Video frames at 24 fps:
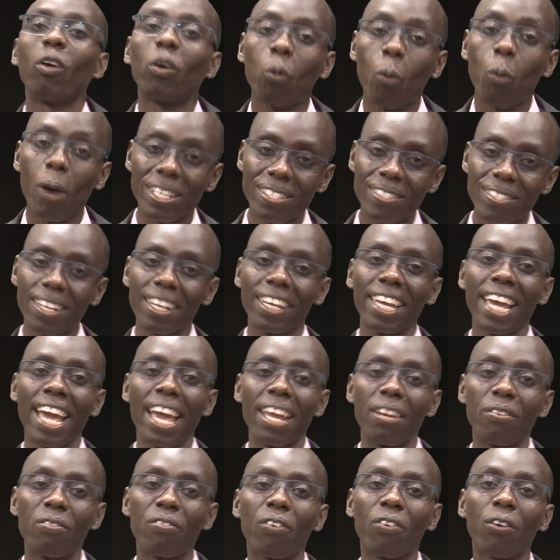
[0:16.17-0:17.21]
once
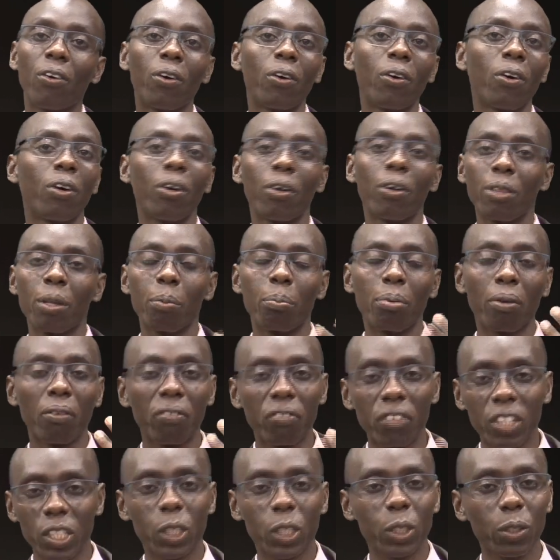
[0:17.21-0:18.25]
again for the
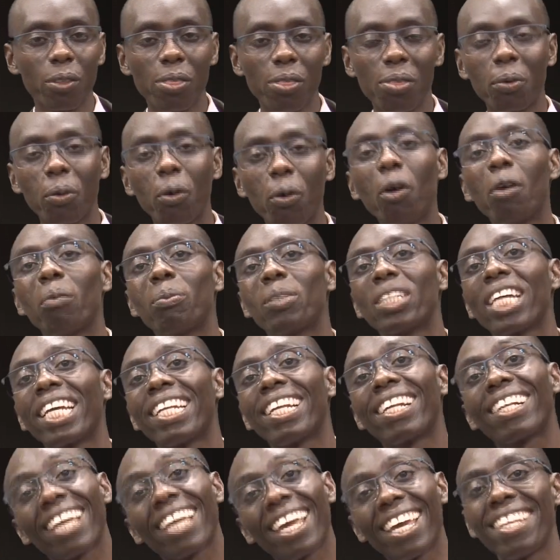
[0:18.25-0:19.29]
provision through Hope
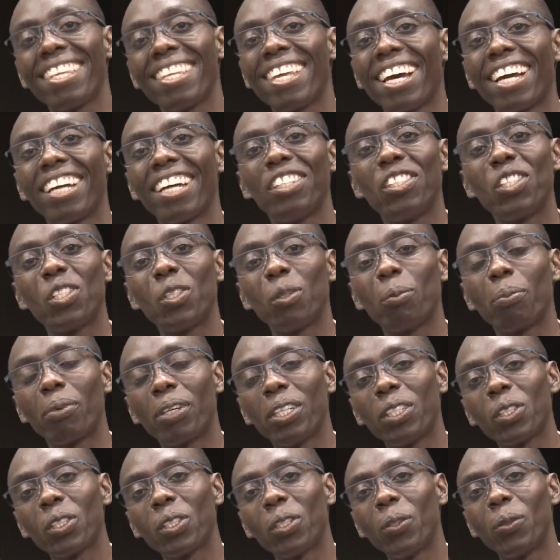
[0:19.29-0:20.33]
Channel Kenya to
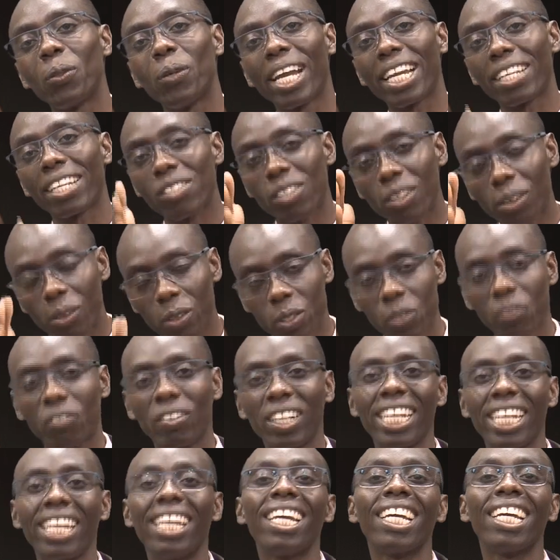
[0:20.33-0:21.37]
bring to you
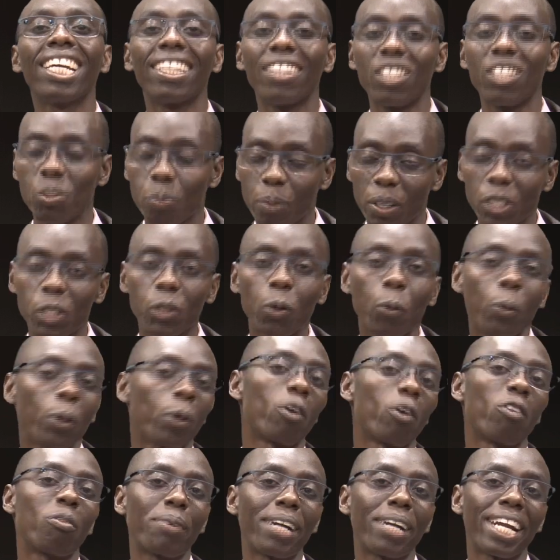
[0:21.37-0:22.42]
exclusively the special
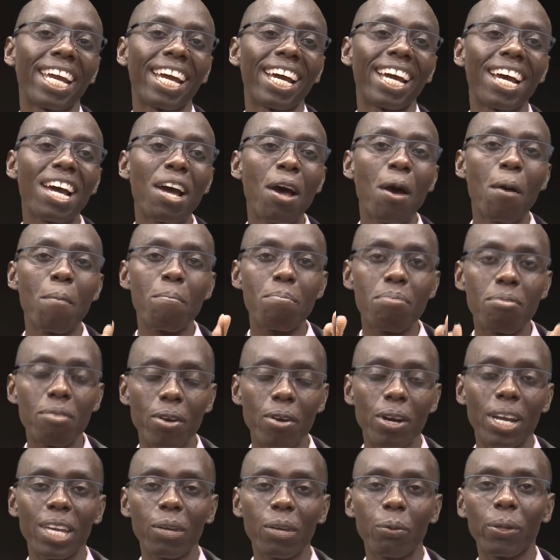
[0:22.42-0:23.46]
week of prayer,
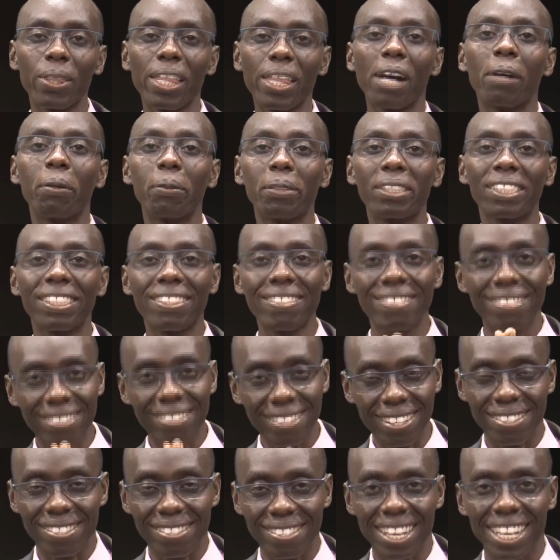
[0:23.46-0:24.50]
Pray Without
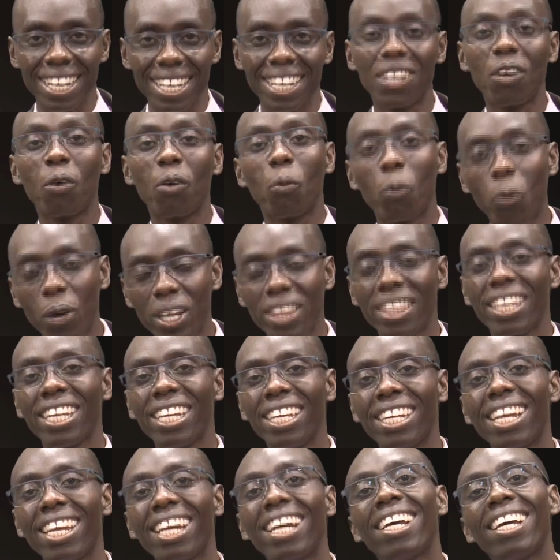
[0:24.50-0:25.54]
Ceasing,
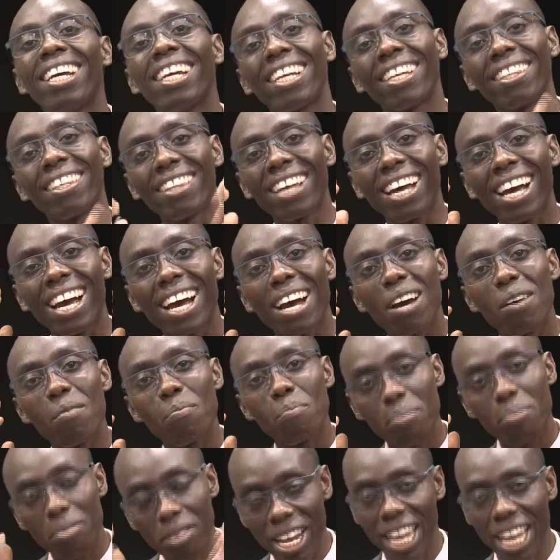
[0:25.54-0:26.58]
within the
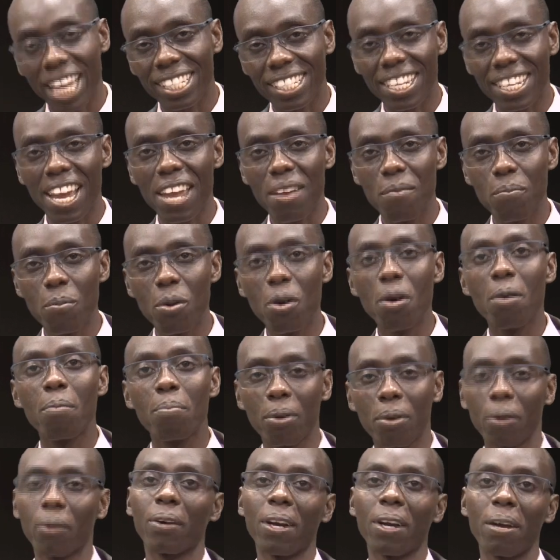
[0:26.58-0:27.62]
prayer time
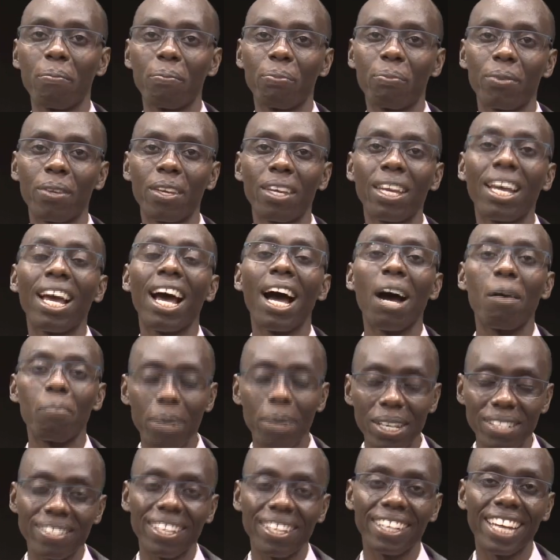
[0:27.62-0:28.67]
program. I'm
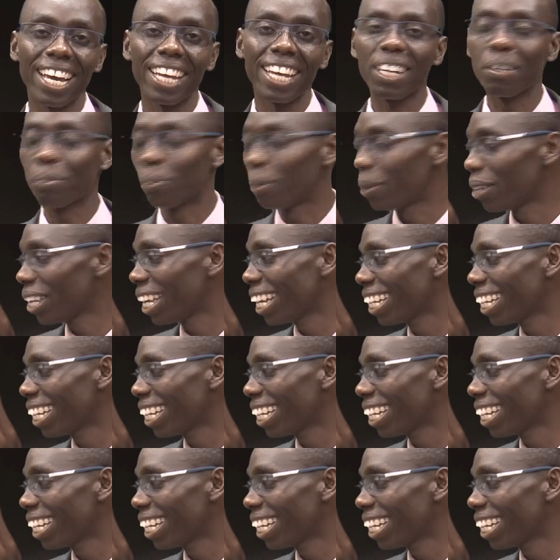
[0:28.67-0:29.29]
Pastor Dan Abuya.